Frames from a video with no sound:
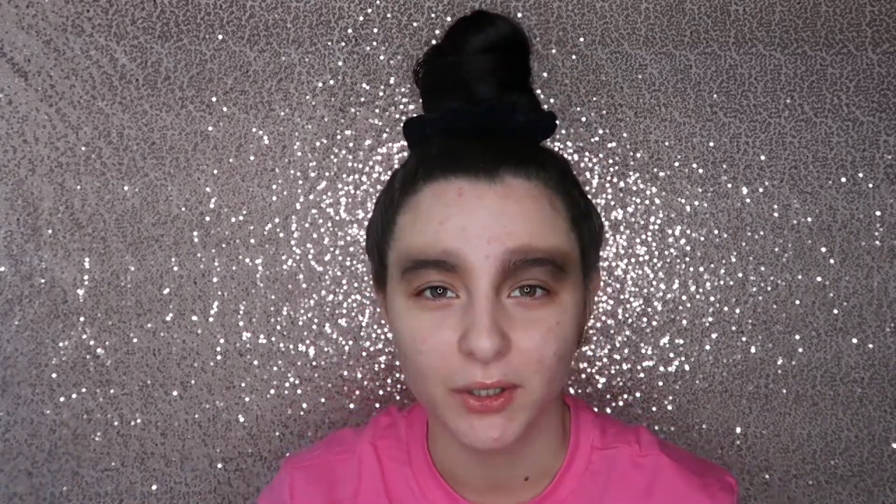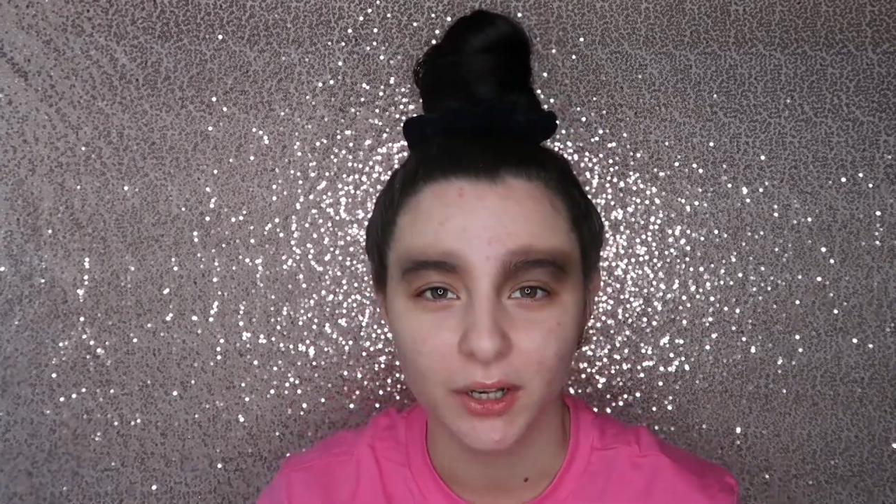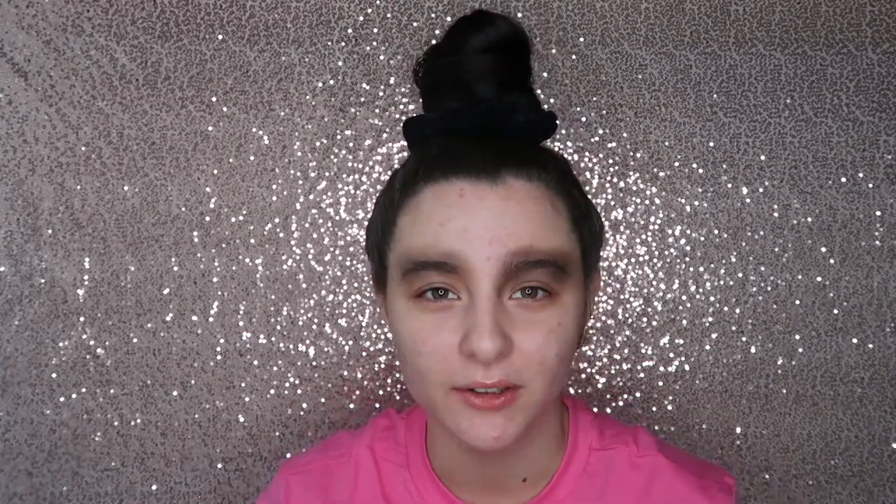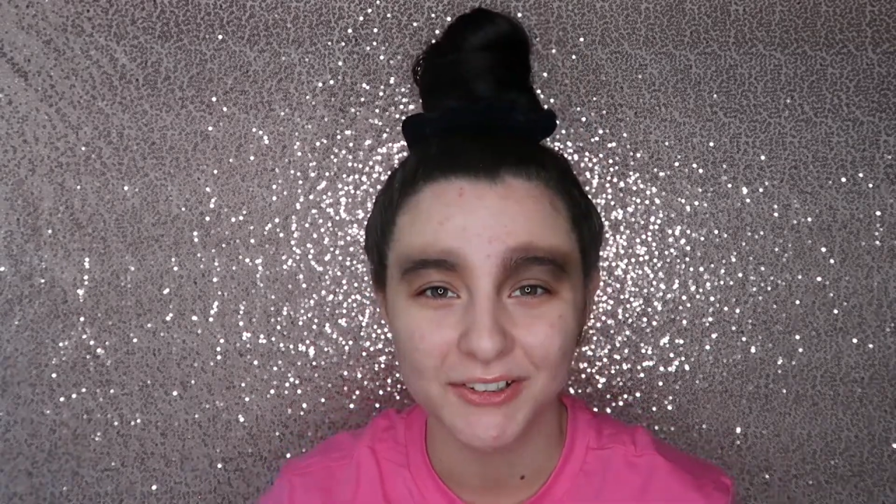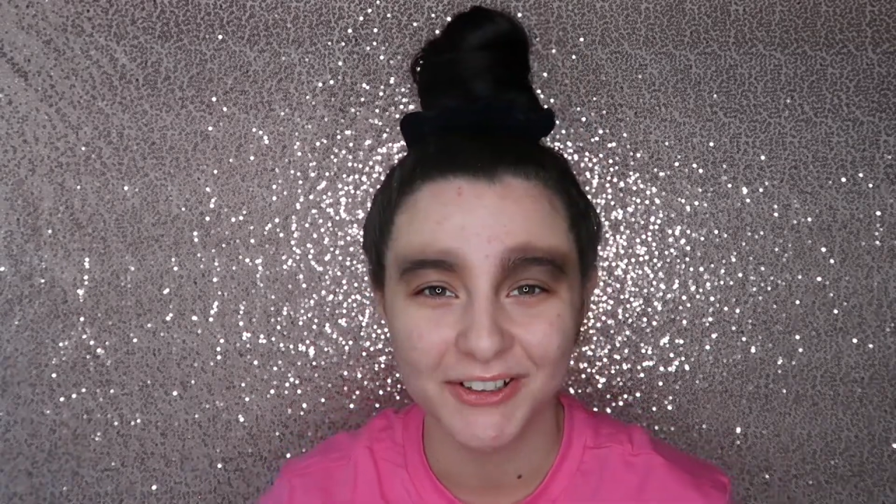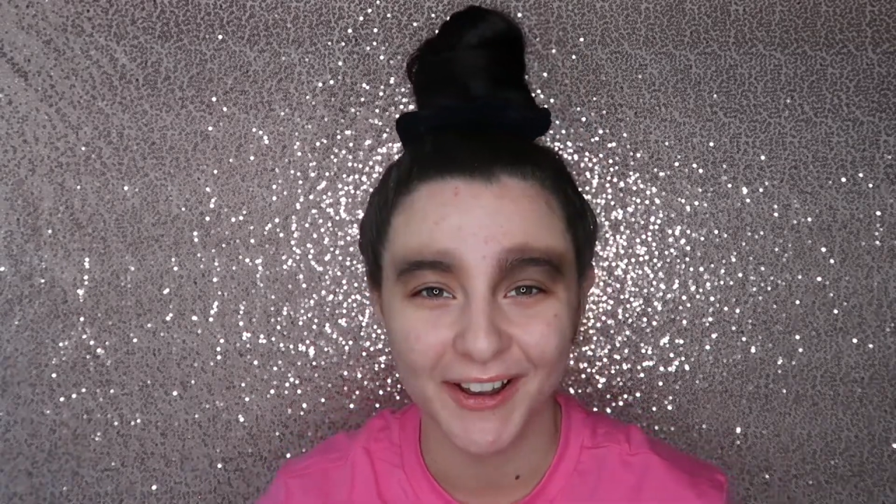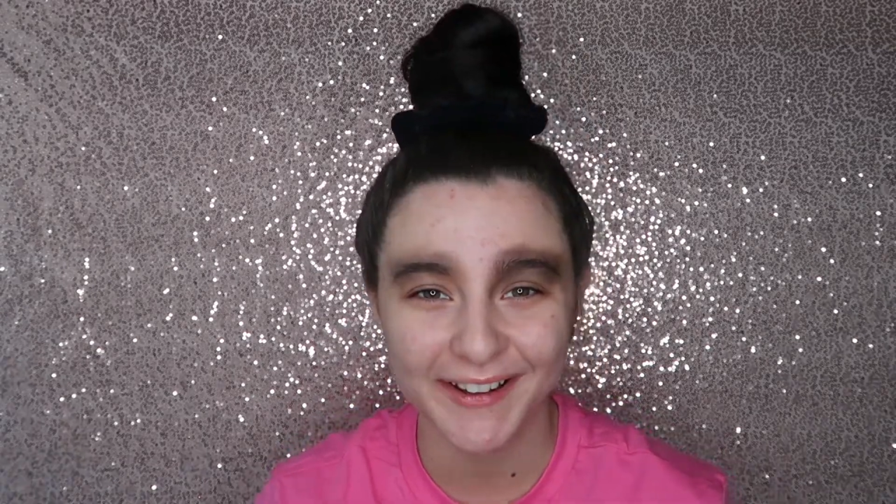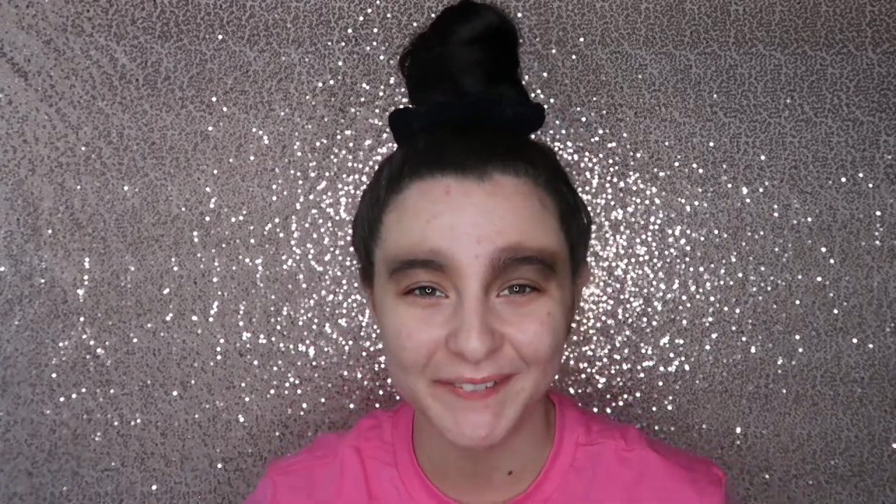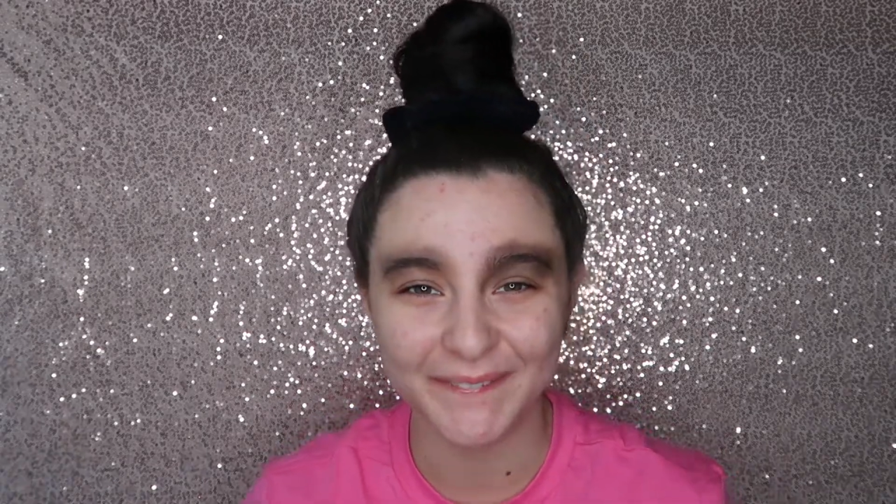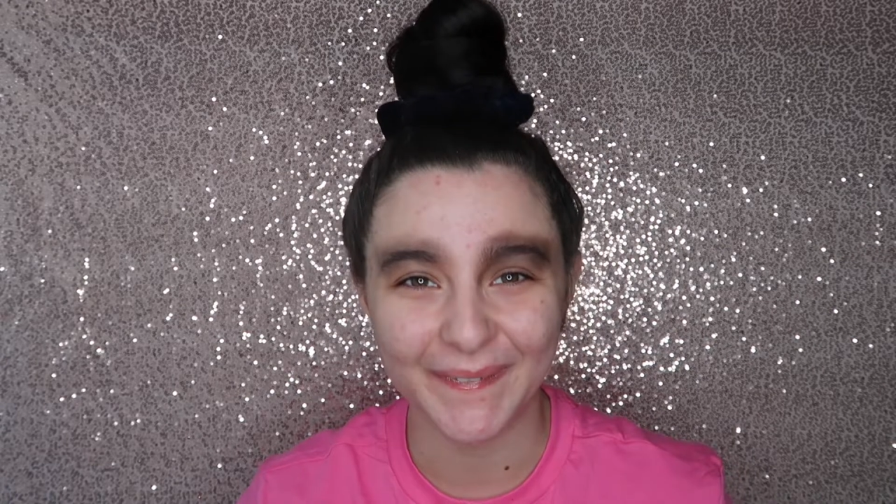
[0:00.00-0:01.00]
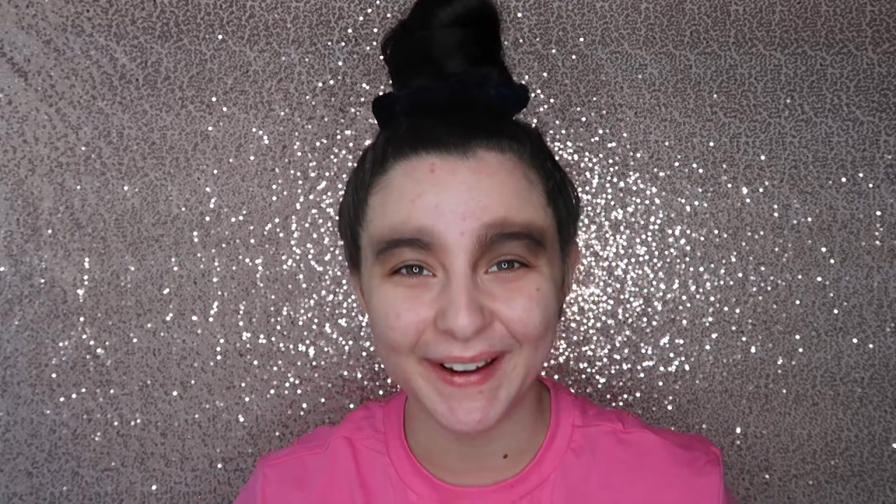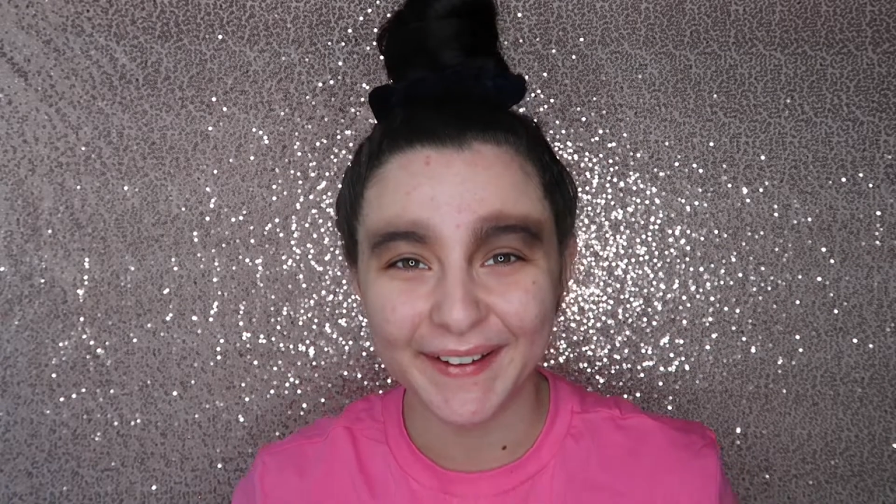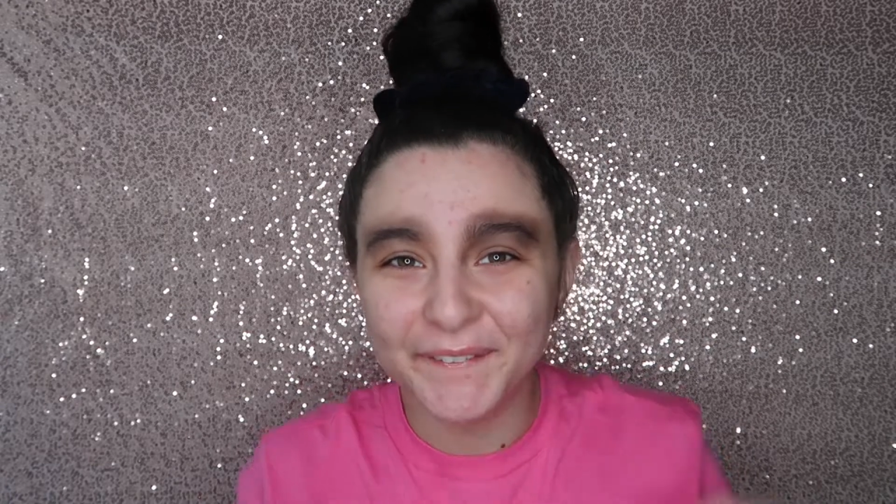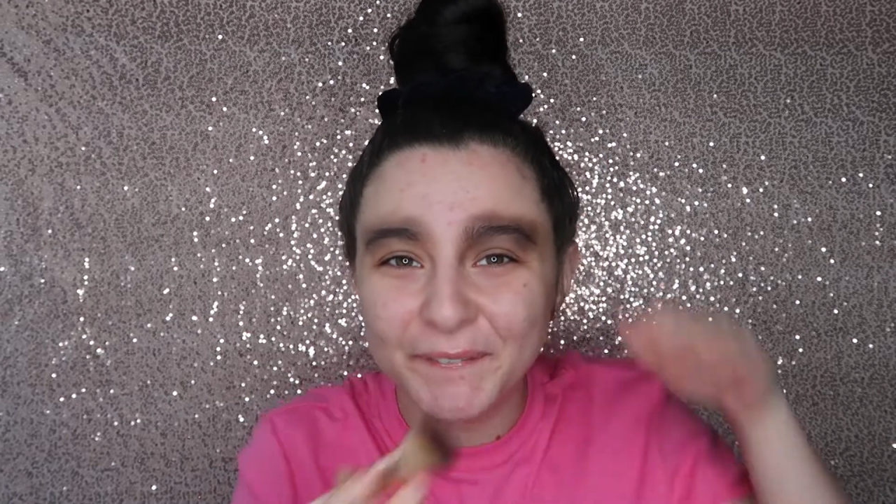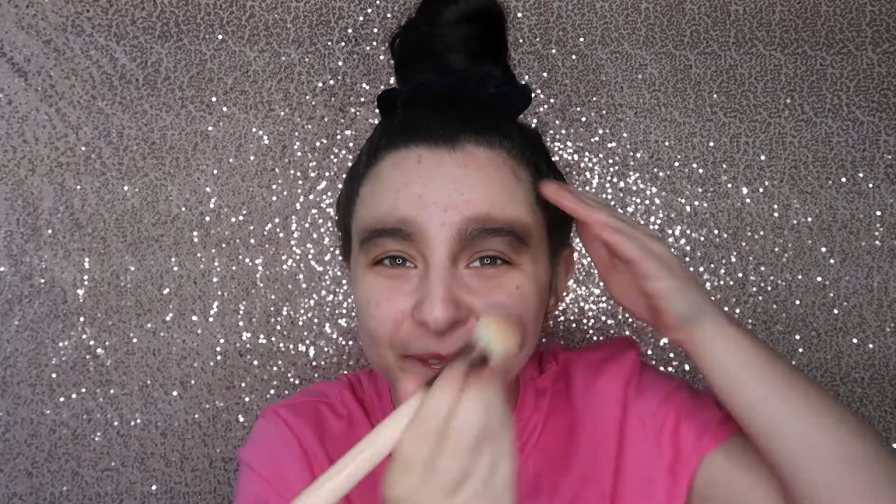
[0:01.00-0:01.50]
I look like a
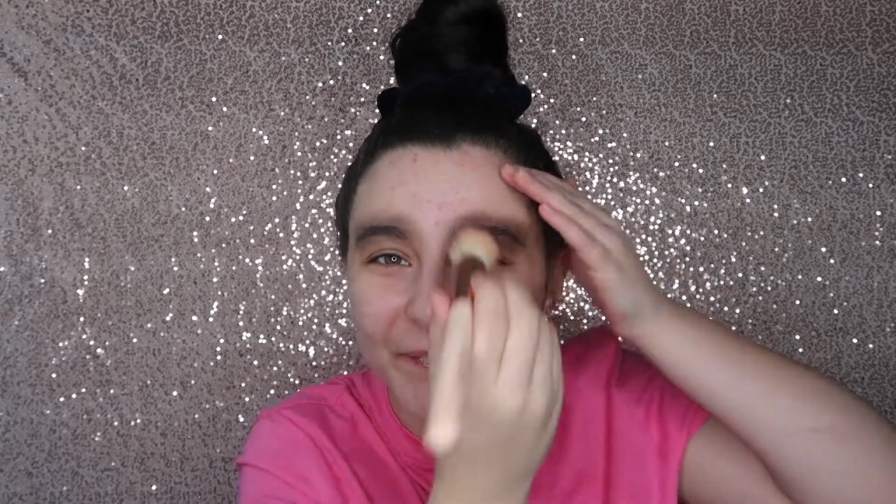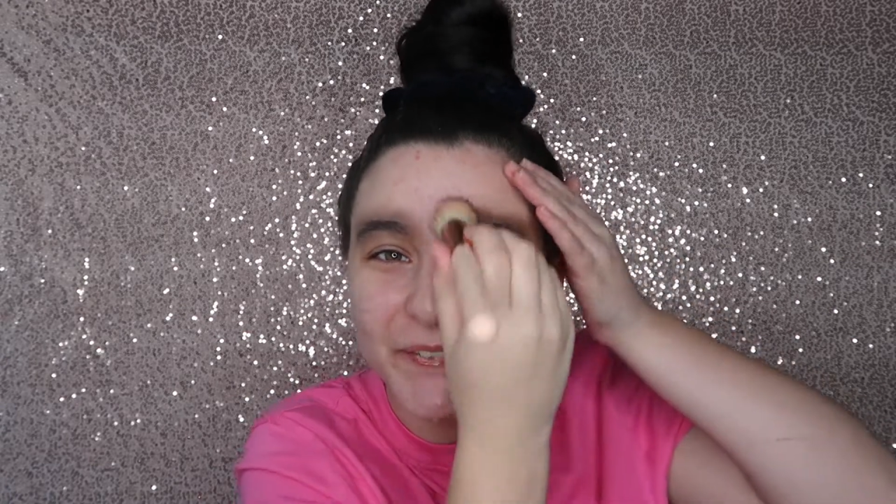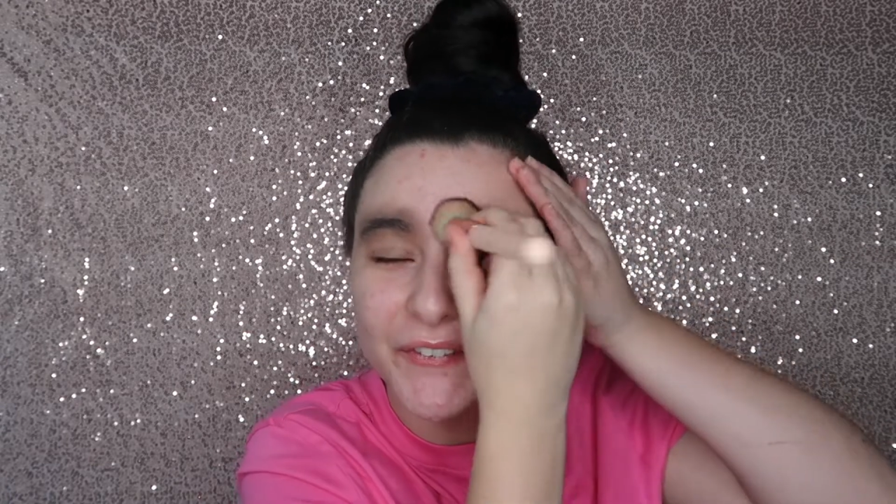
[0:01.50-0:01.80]
werewolf.